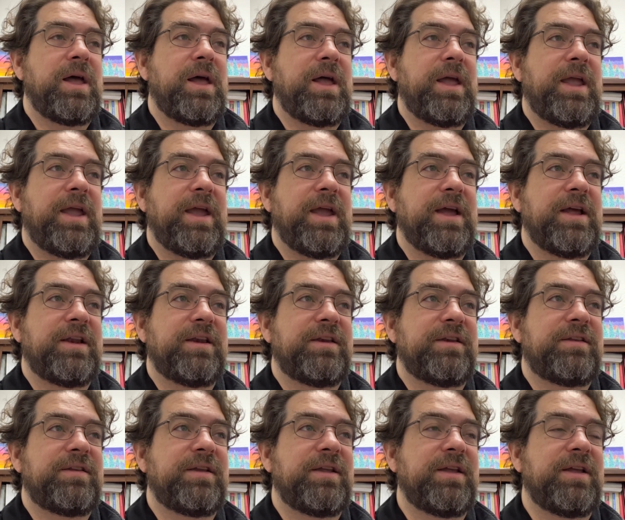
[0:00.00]

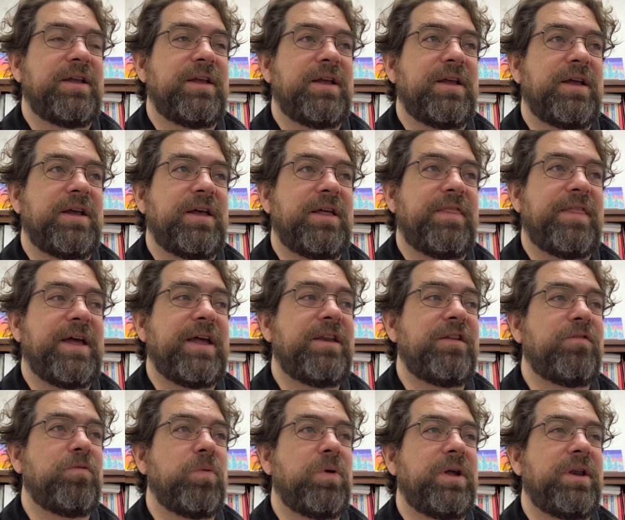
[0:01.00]
And that
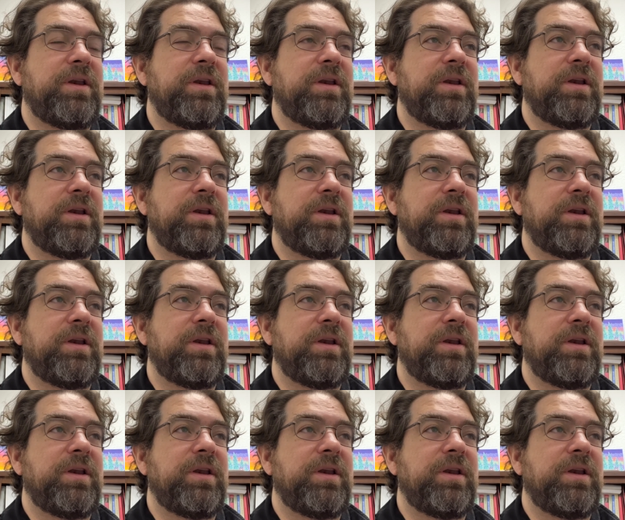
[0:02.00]
is what